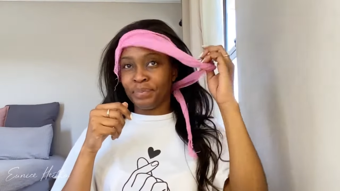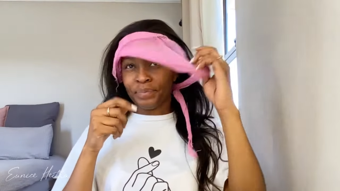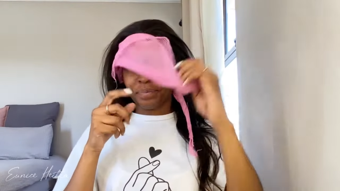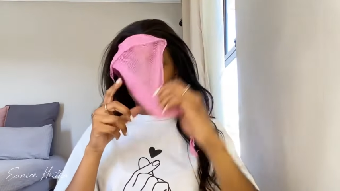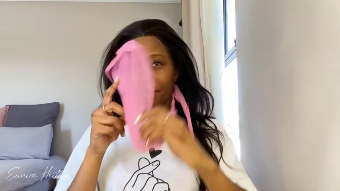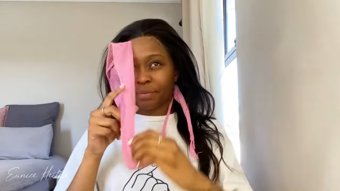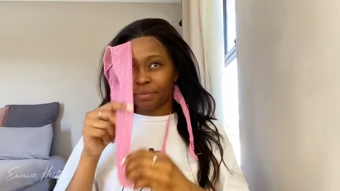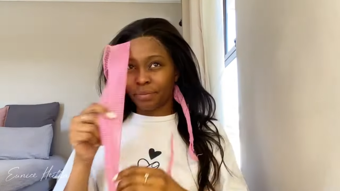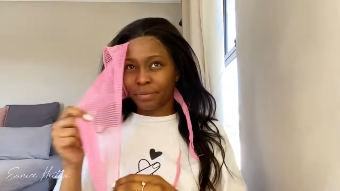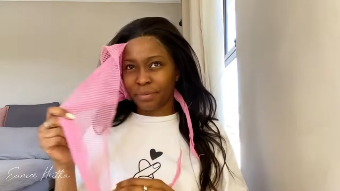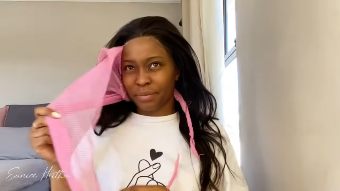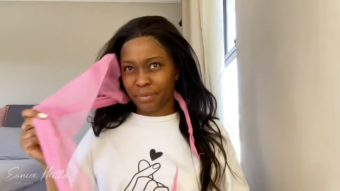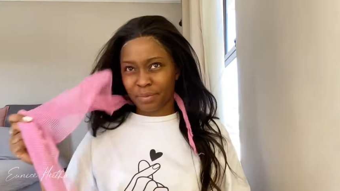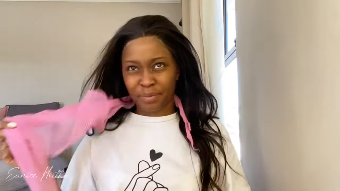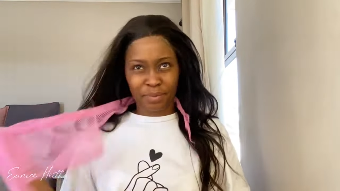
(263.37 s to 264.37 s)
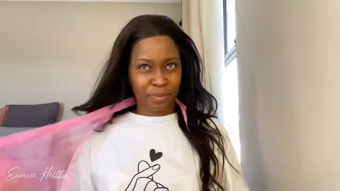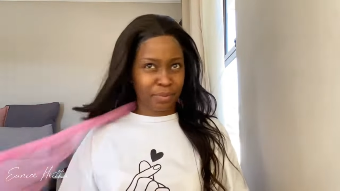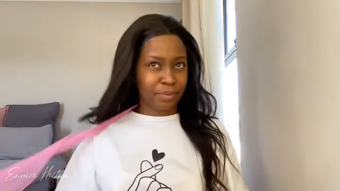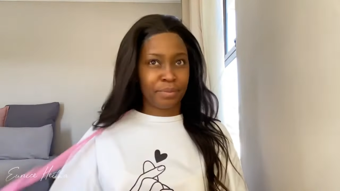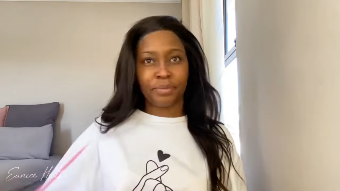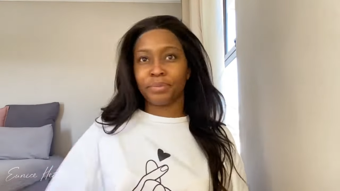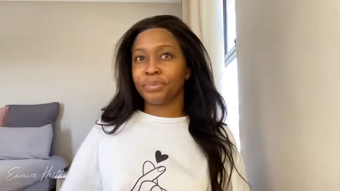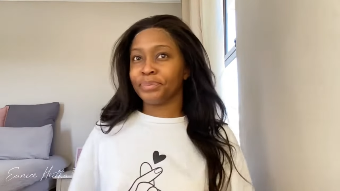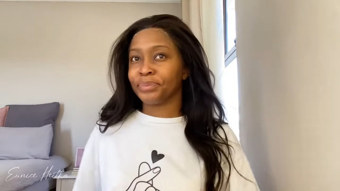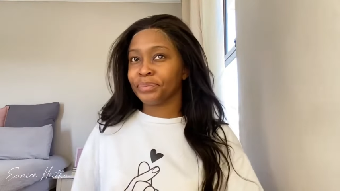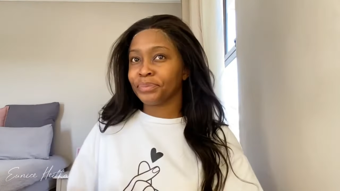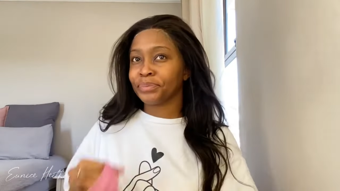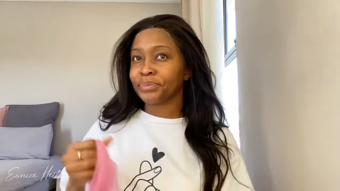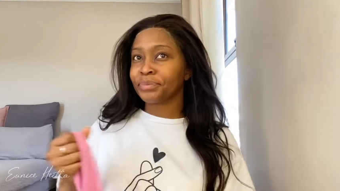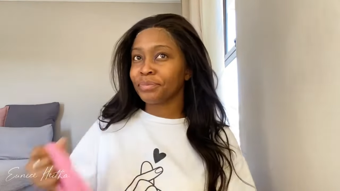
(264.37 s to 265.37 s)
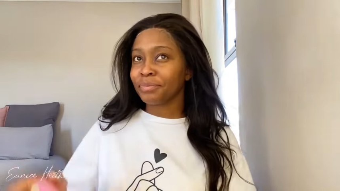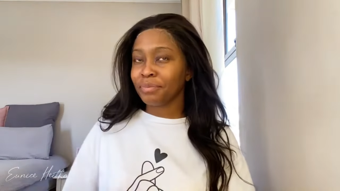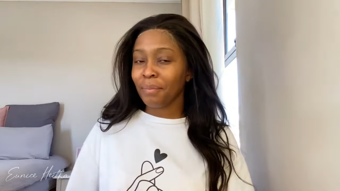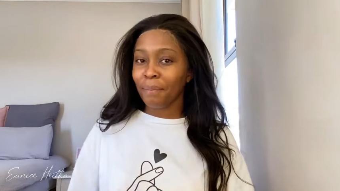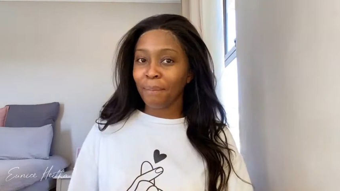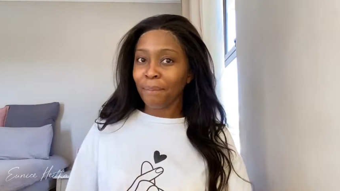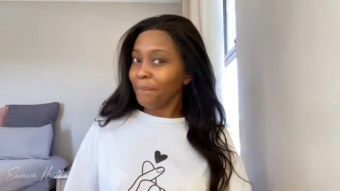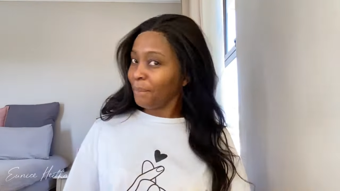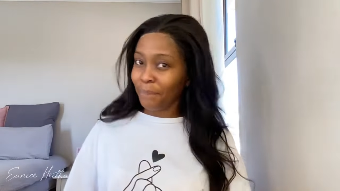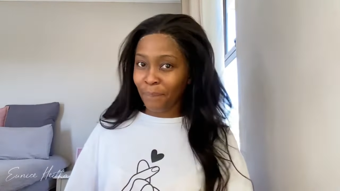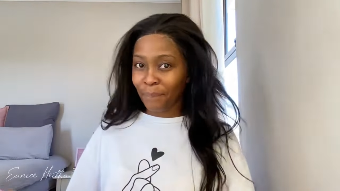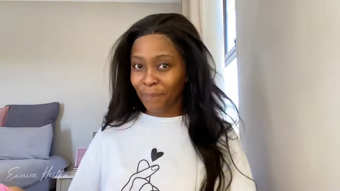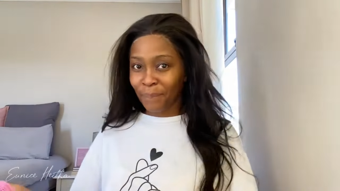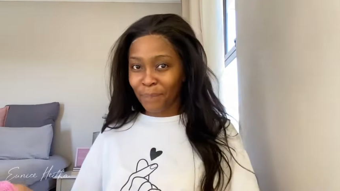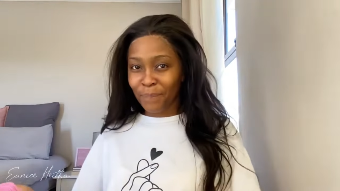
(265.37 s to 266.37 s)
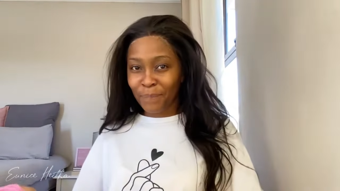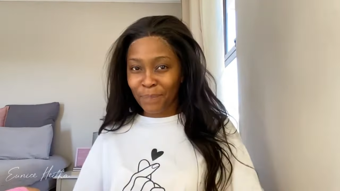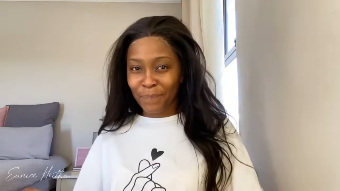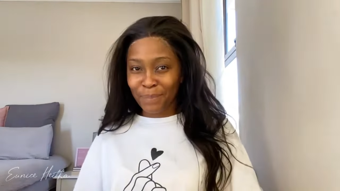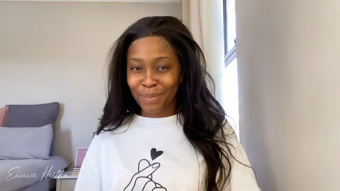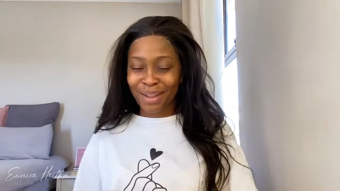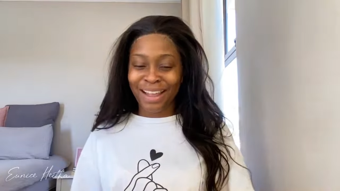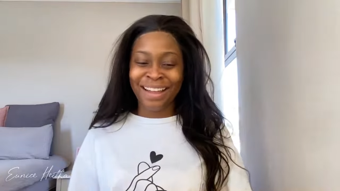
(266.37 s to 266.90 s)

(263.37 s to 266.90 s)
(silence)